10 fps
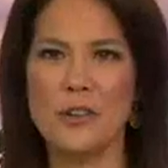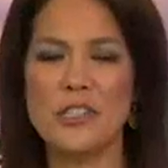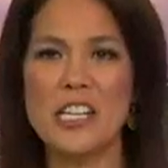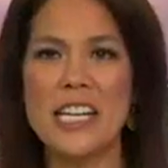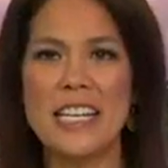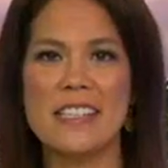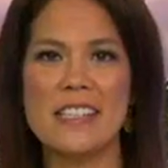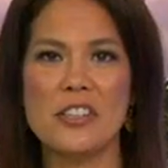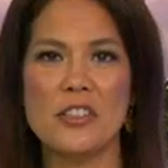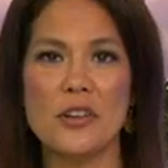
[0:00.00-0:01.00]
Tonight at
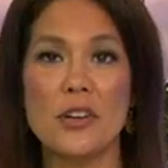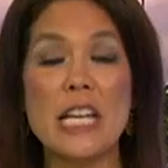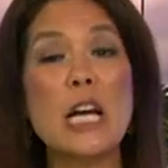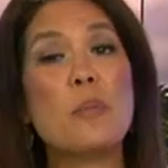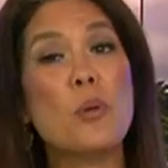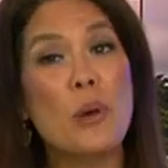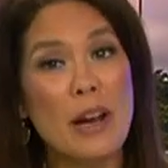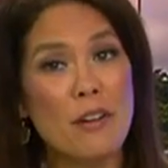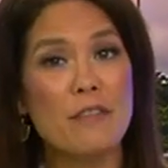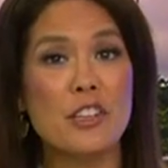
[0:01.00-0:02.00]
6.30, a
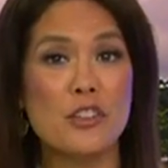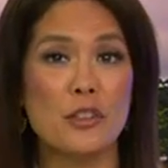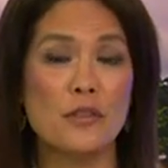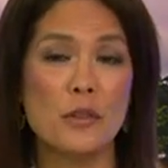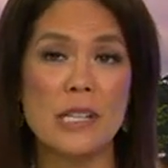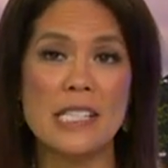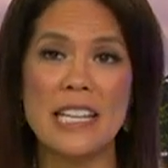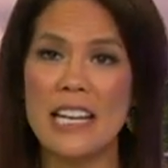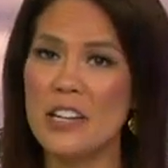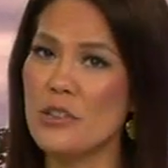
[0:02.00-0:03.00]
prayer vigil for a
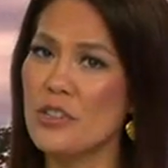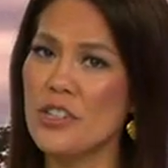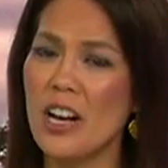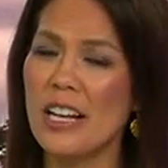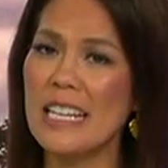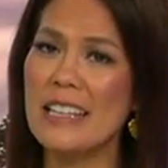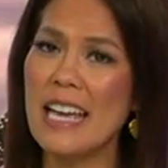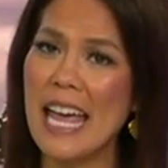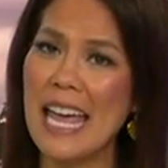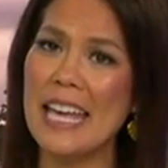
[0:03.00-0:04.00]
teenager shot in
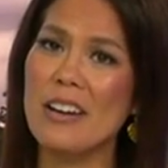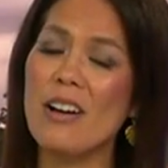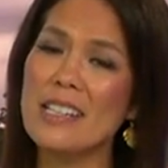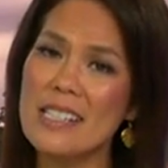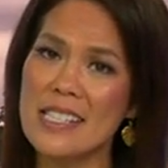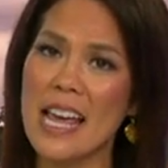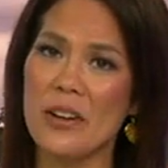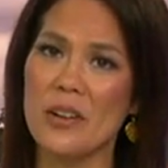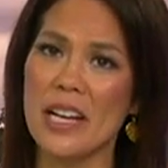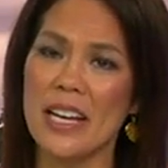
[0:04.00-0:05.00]
the head on
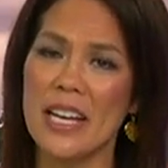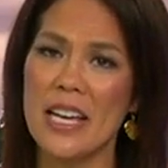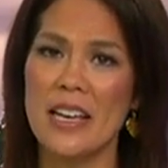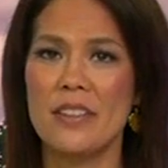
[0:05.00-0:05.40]
Saturday.